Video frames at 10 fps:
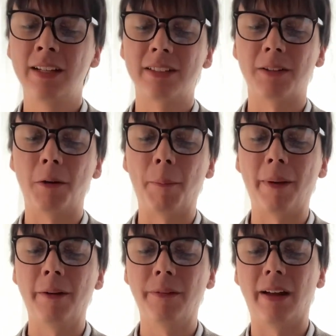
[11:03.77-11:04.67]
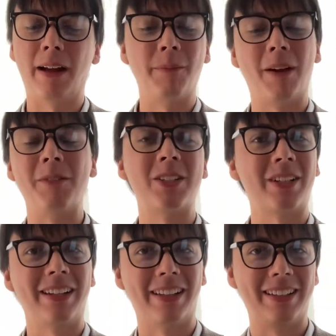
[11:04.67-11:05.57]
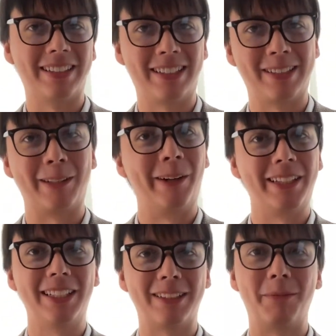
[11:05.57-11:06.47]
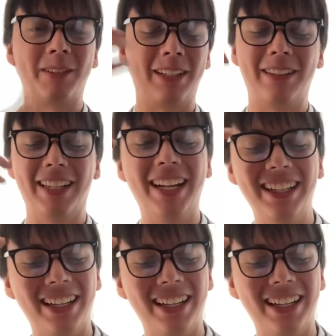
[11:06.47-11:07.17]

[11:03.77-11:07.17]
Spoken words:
So I'm just trying to let this get soggy. So I'm trying to